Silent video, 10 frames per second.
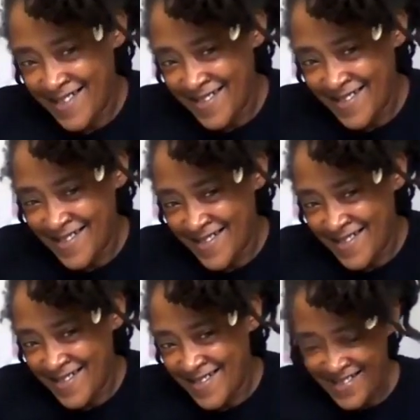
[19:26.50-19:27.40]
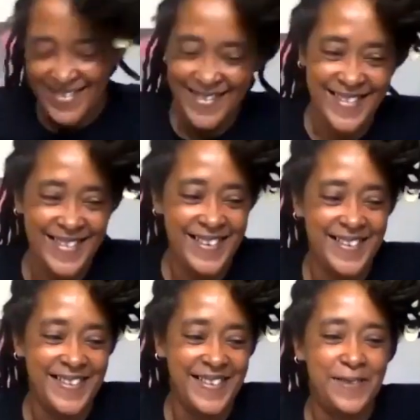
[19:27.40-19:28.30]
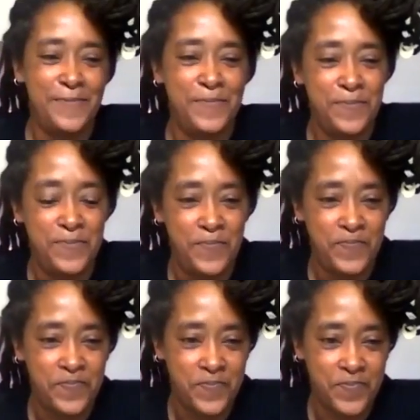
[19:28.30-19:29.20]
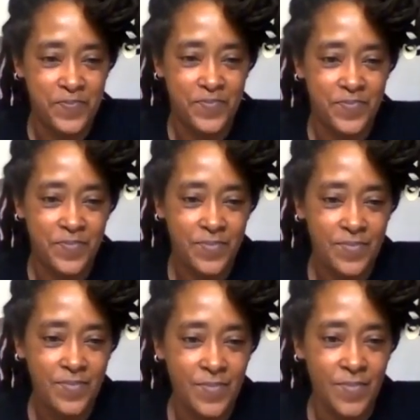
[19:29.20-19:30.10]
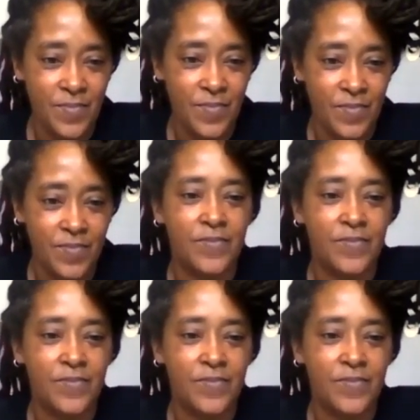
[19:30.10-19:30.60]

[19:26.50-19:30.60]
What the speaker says: This person isn't speaking.